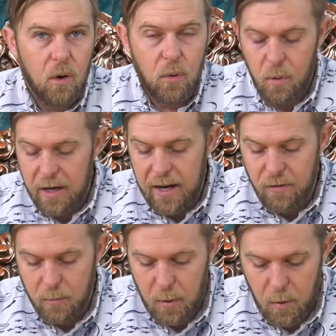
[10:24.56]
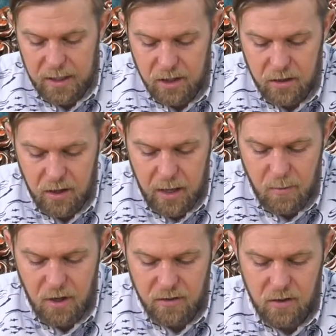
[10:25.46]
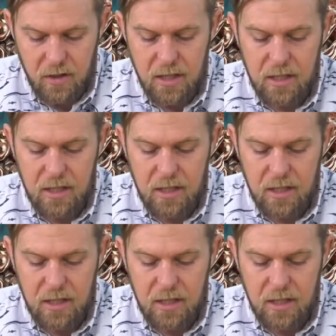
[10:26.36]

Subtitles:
whatever. But watch how your eyebrows go.